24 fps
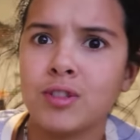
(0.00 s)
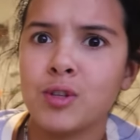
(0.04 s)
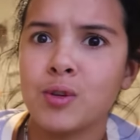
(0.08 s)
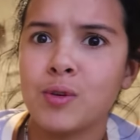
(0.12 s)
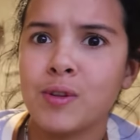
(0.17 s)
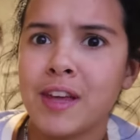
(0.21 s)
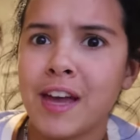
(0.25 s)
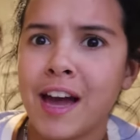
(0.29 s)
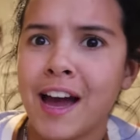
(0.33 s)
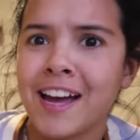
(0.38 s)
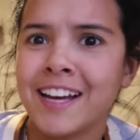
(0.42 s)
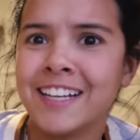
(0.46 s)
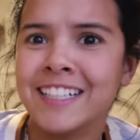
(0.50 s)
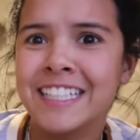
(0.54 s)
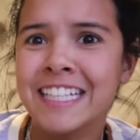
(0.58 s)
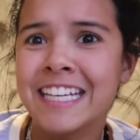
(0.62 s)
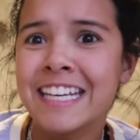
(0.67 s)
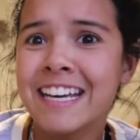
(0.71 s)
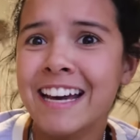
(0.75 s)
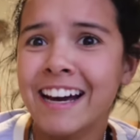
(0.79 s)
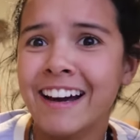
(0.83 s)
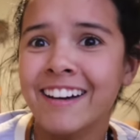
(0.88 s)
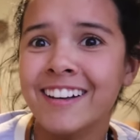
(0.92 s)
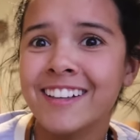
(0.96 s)

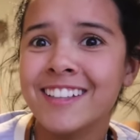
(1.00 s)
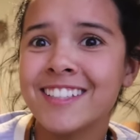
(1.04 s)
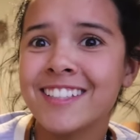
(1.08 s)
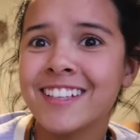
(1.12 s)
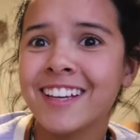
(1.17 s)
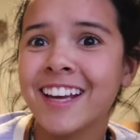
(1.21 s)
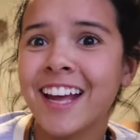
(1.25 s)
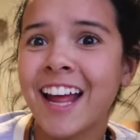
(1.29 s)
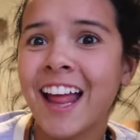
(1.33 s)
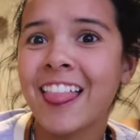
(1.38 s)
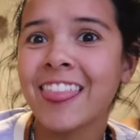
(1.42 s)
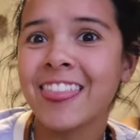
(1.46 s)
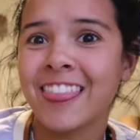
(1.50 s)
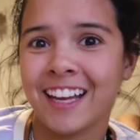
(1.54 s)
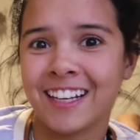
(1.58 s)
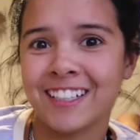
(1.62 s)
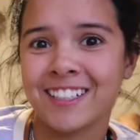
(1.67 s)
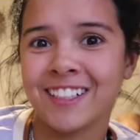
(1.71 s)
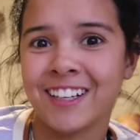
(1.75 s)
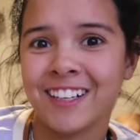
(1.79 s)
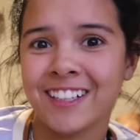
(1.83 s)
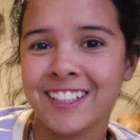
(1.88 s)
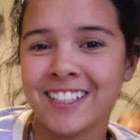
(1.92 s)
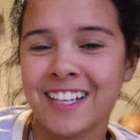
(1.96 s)
ideas
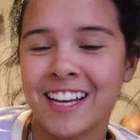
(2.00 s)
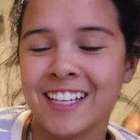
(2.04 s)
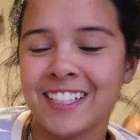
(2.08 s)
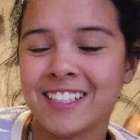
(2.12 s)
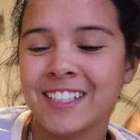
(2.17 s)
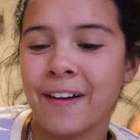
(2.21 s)
that y'all say.